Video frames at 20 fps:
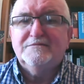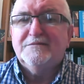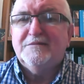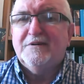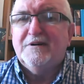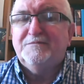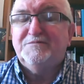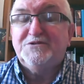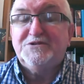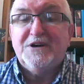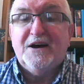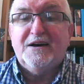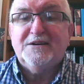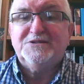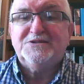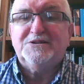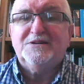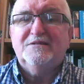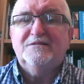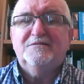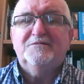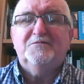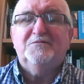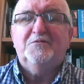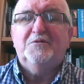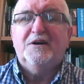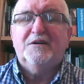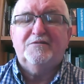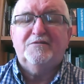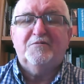obsessed
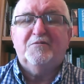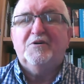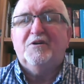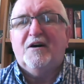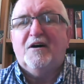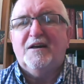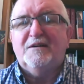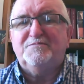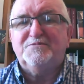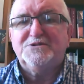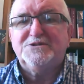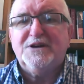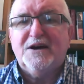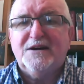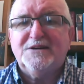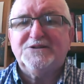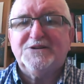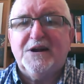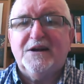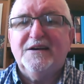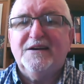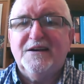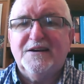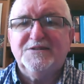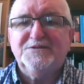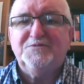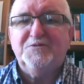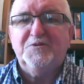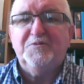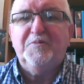with, or not obsessed, I
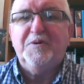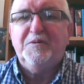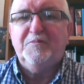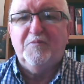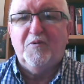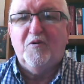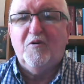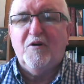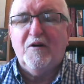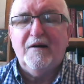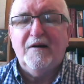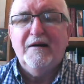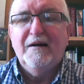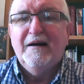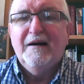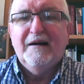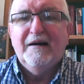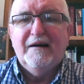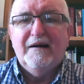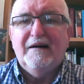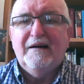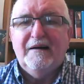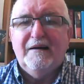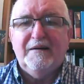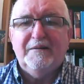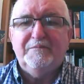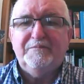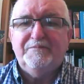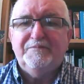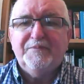guess it would be more
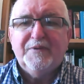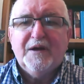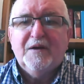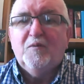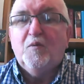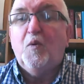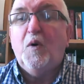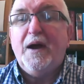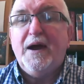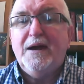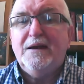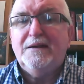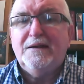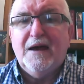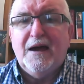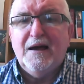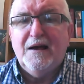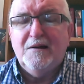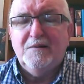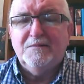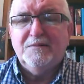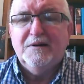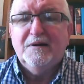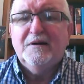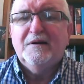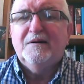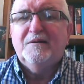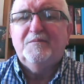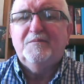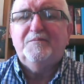um, weighed down
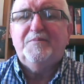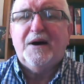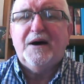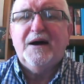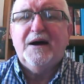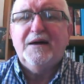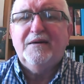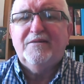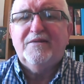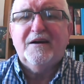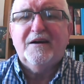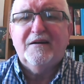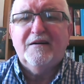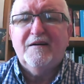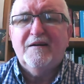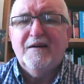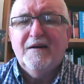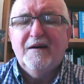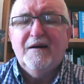by their